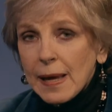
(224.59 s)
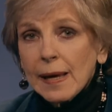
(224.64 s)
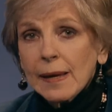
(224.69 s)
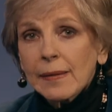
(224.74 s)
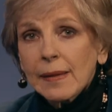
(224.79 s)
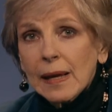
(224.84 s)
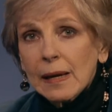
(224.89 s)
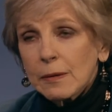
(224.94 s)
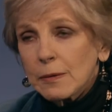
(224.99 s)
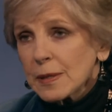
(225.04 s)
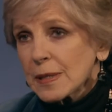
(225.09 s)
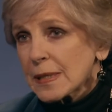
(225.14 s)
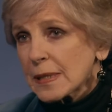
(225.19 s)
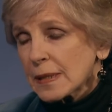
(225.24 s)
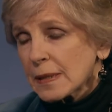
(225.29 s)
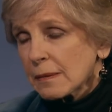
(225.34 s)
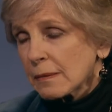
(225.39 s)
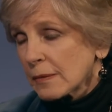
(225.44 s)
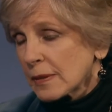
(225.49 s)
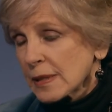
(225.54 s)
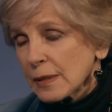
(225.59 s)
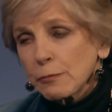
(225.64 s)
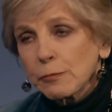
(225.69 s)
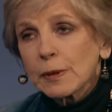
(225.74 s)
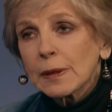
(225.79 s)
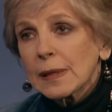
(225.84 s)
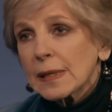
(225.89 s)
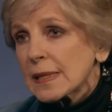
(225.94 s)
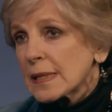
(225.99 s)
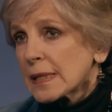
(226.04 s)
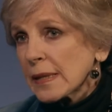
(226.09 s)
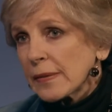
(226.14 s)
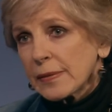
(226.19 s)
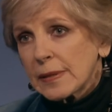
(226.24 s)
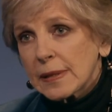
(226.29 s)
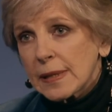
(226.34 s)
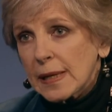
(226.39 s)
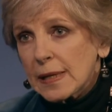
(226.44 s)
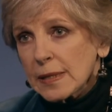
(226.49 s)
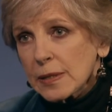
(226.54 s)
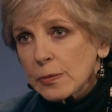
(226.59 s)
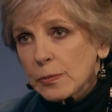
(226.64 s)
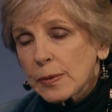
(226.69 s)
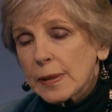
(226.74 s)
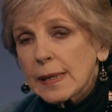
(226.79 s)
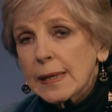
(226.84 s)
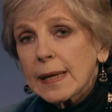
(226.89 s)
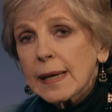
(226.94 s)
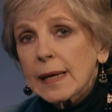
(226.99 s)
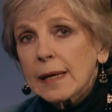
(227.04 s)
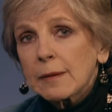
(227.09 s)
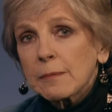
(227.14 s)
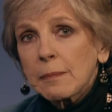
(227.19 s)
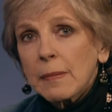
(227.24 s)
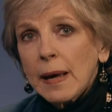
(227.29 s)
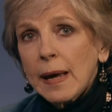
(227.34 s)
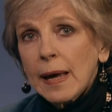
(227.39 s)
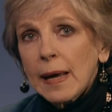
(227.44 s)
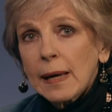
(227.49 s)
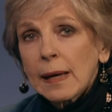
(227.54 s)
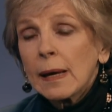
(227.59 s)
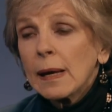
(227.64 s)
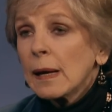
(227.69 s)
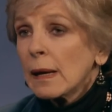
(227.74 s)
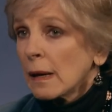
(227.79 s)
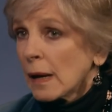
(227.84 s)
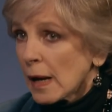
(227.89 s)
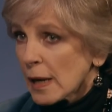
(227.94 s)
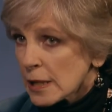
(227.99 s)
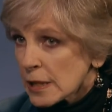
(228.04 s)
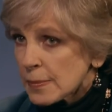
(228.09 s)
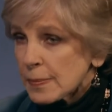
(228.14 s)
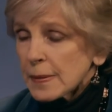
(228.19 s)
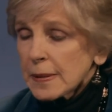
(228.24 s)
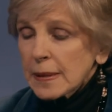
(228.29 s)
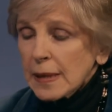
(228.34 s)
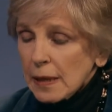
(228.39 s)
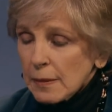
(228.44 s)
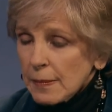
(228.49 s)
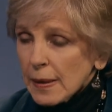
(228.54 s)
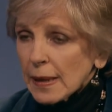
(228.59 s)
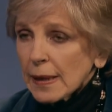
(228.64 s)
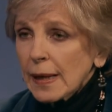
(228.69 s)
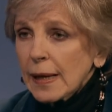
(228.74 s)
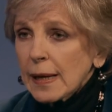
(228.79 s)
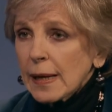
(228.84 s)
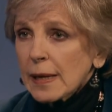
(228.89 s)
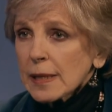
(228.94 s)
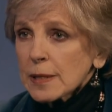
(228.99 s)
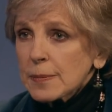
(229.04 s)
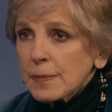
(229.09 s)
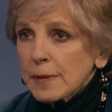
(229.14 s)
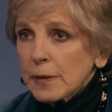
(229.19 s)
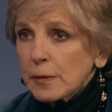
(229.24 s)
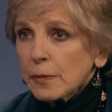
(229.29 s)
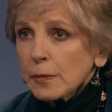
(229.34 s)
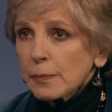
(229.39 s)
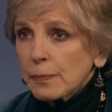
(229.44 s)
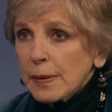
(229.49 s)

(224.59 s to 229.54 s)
and that was really seven days a week, and my husband, now my late husband,